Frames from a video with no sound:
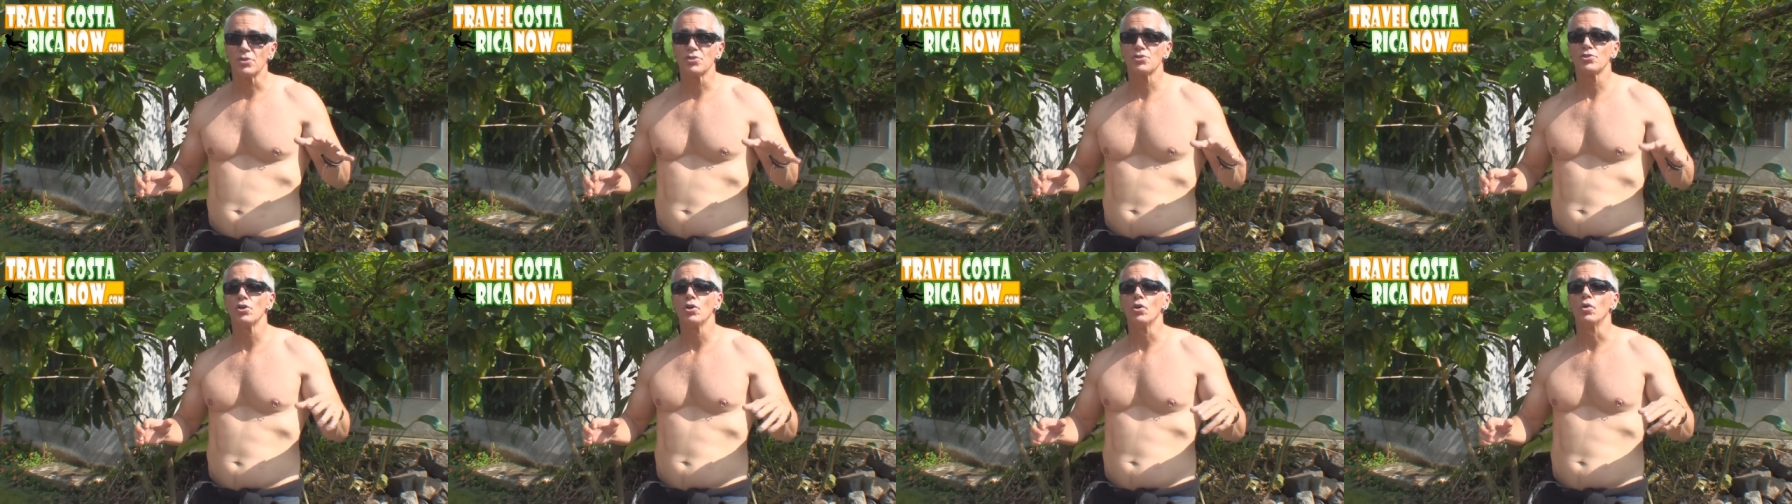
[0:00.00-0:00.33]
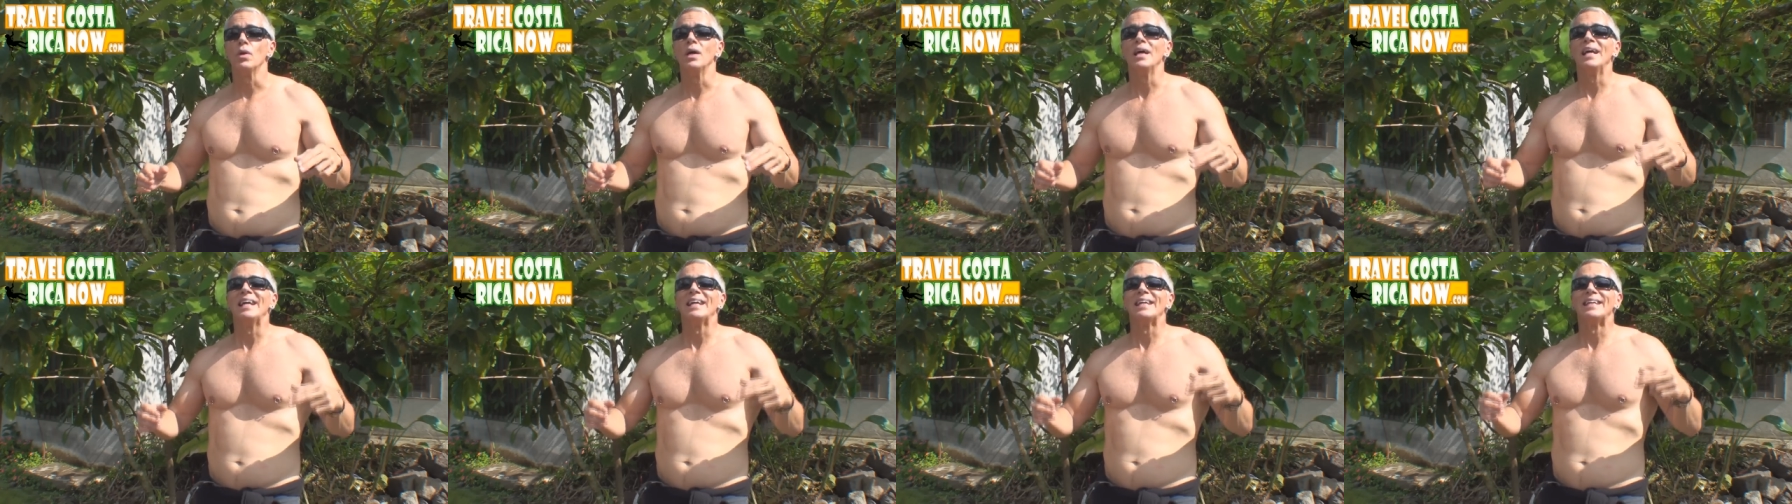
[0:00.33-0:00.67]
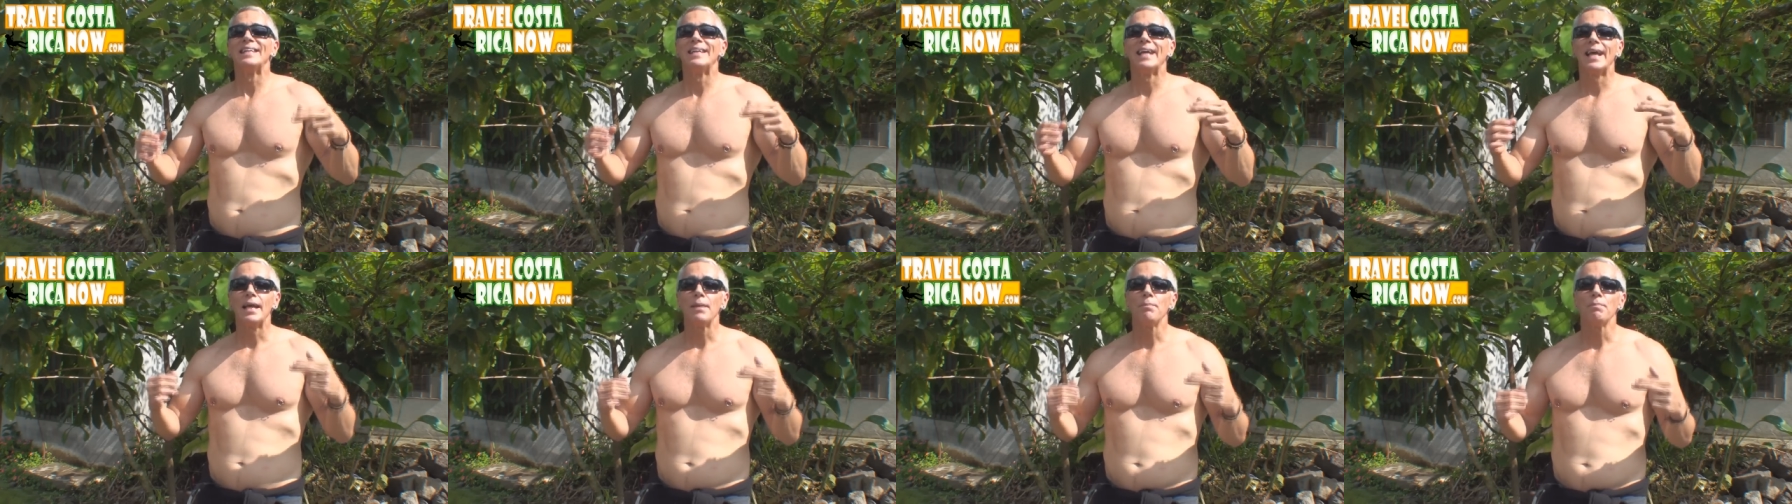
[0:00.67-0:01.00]
So
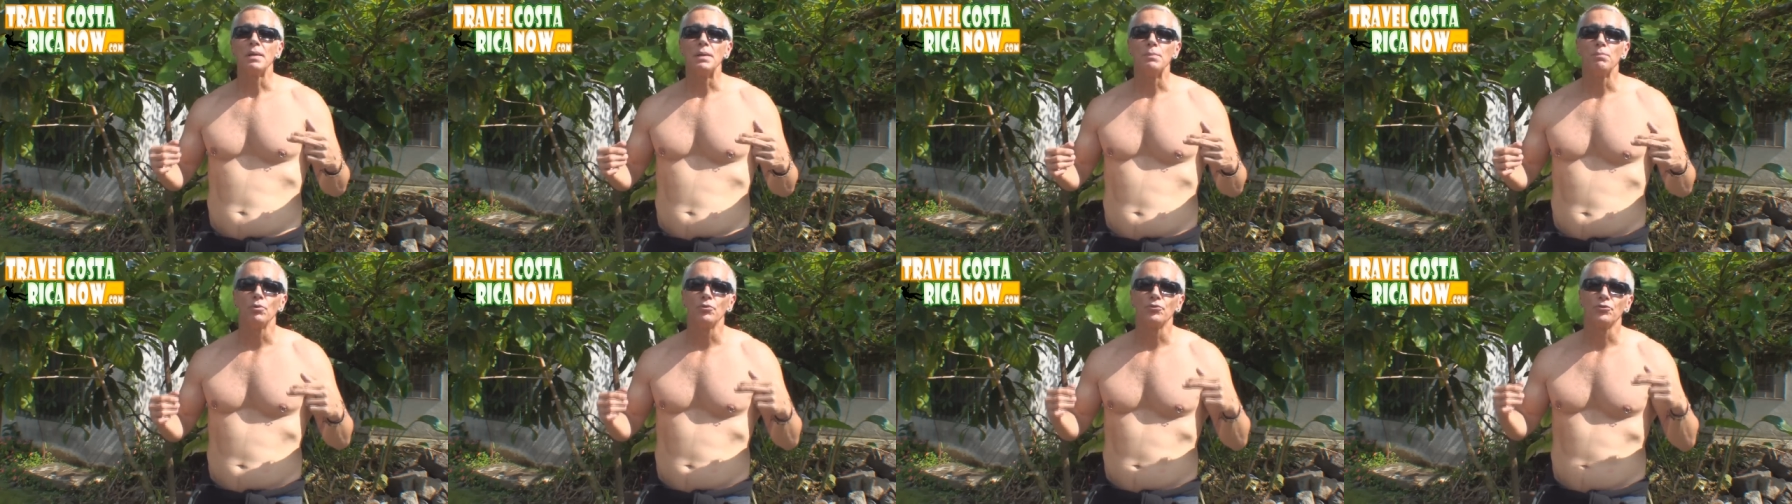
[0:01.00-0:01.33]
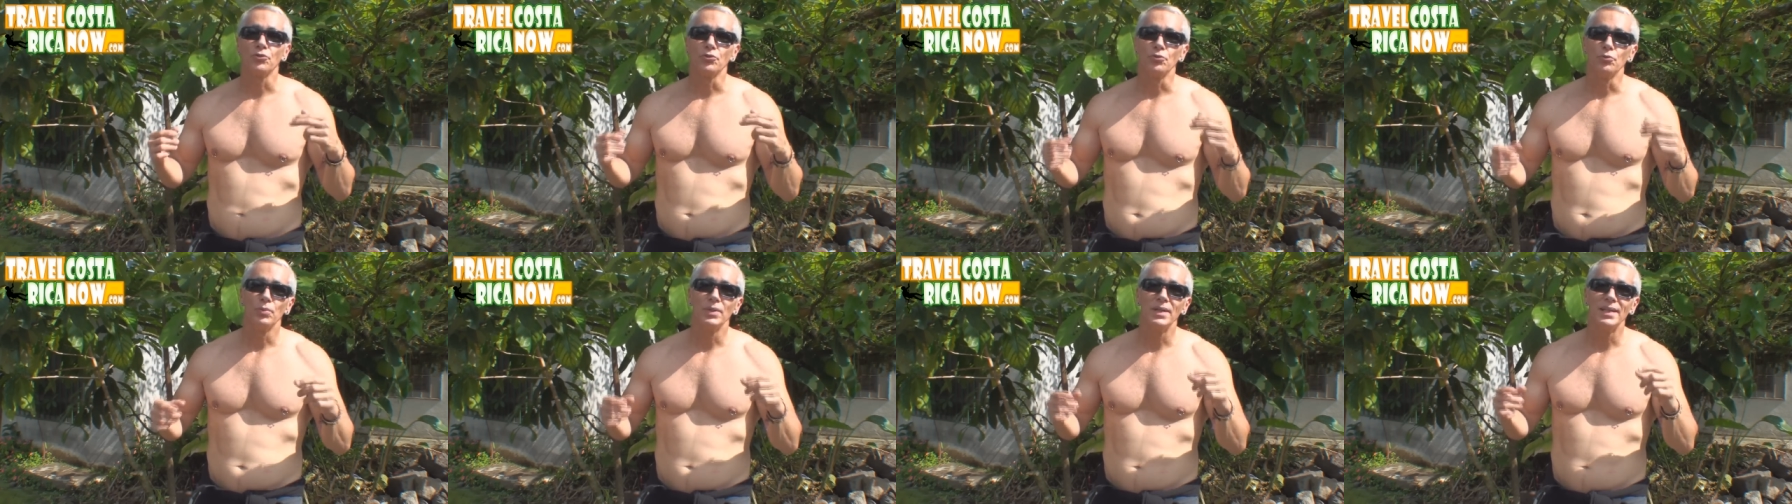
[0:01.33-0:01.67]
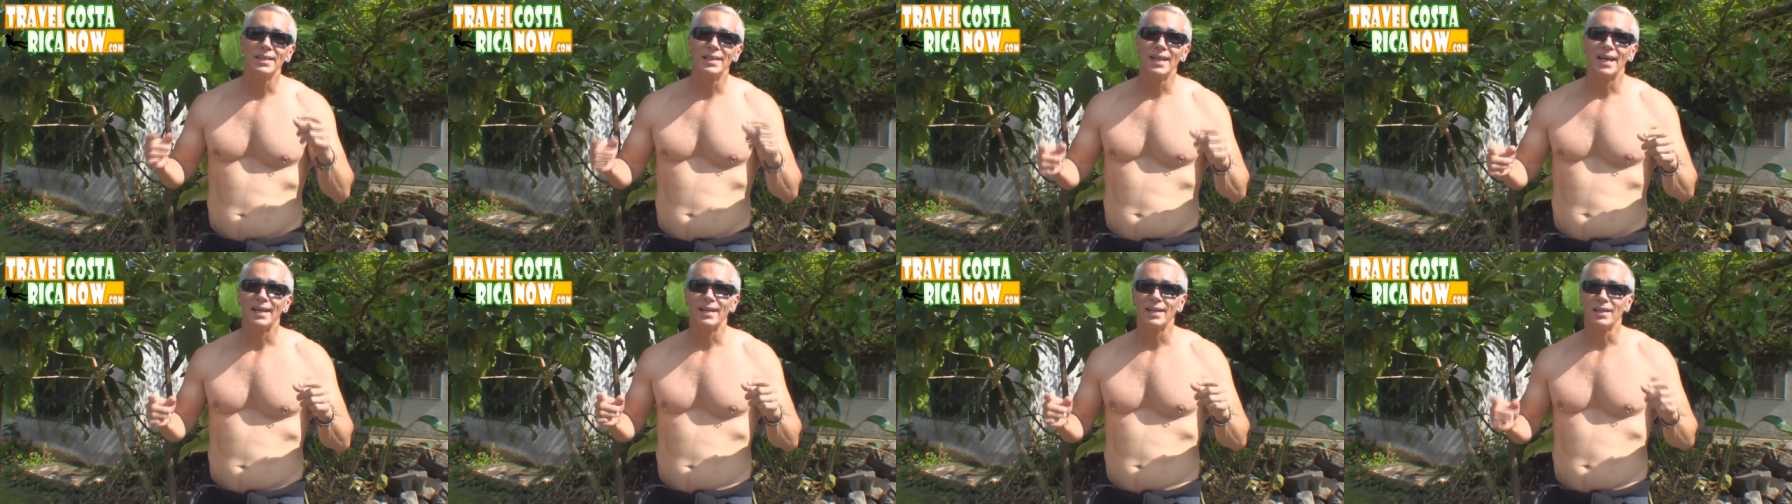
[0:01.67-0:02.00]
gay people should
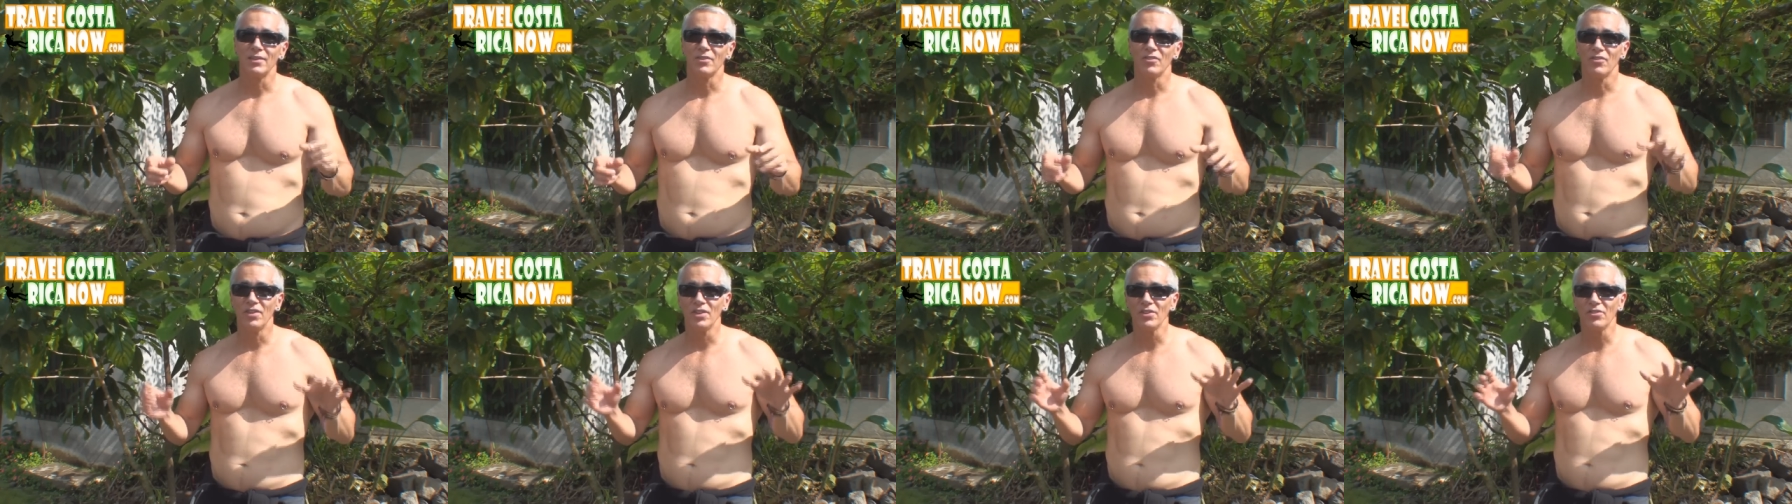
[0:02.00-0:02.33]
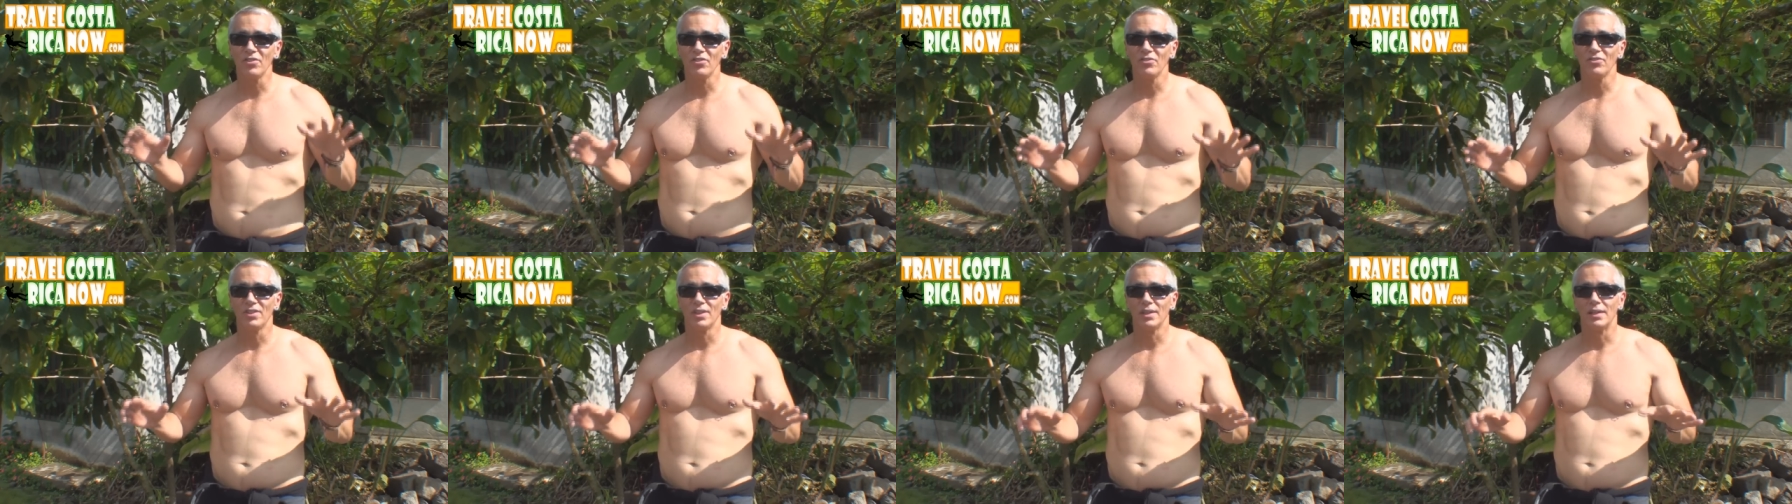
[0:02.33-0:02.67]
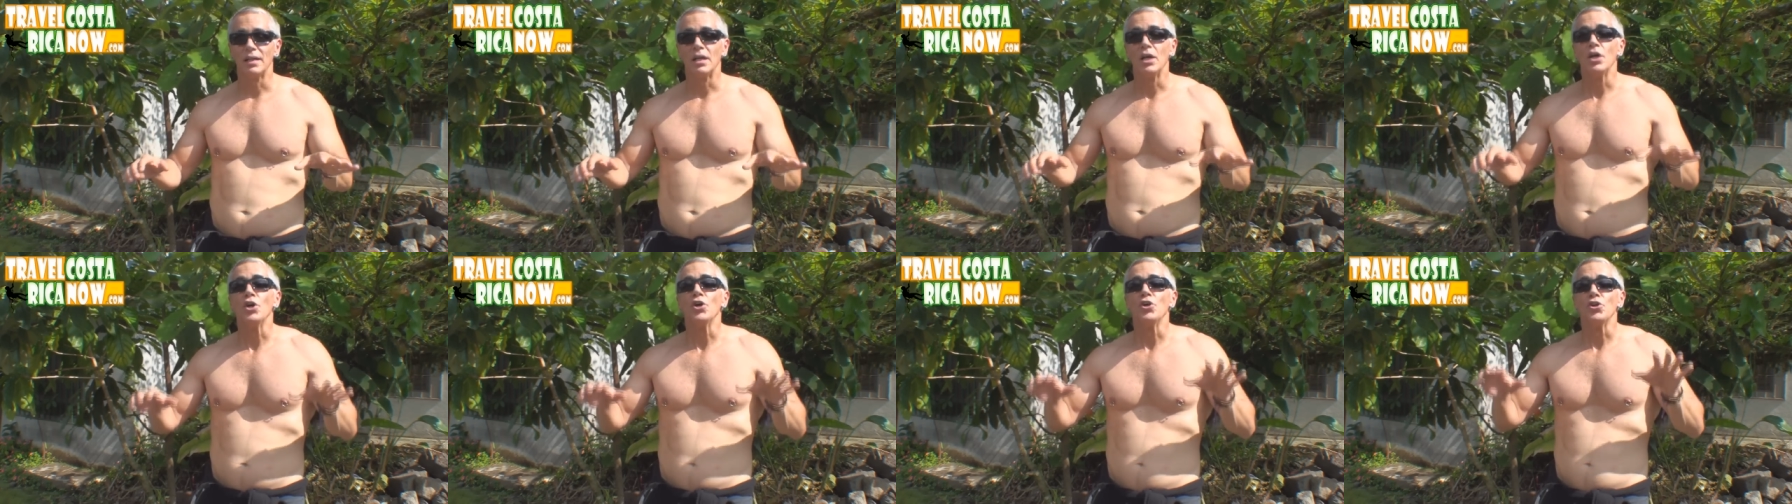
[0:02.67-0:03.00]
read that as this is
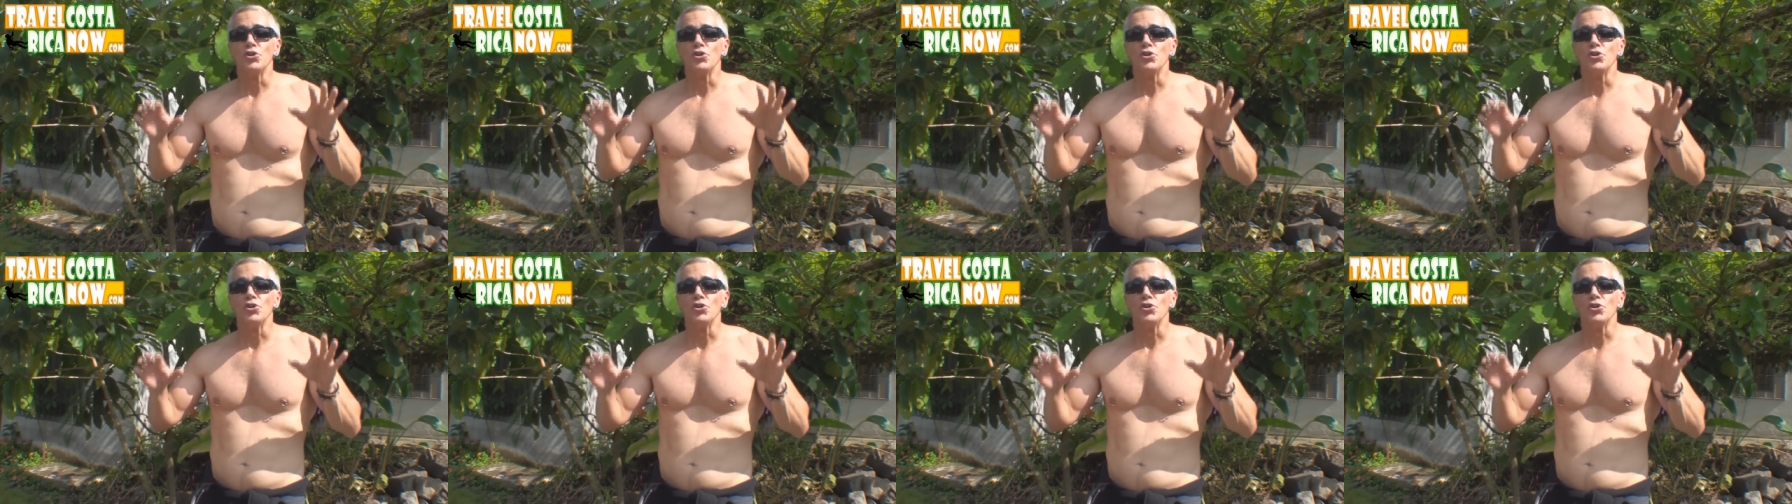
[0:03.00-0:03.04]
a